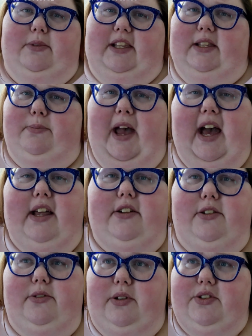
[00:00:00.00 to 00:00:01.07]
the
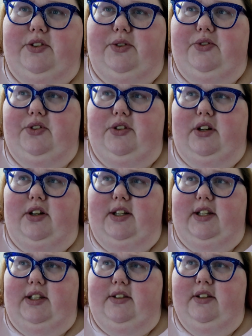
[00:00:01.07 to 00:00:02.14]
pattern was you
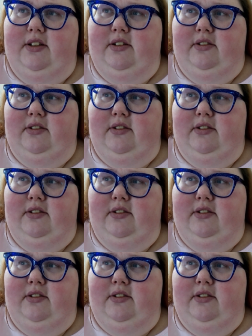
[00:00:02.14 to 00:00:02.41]
started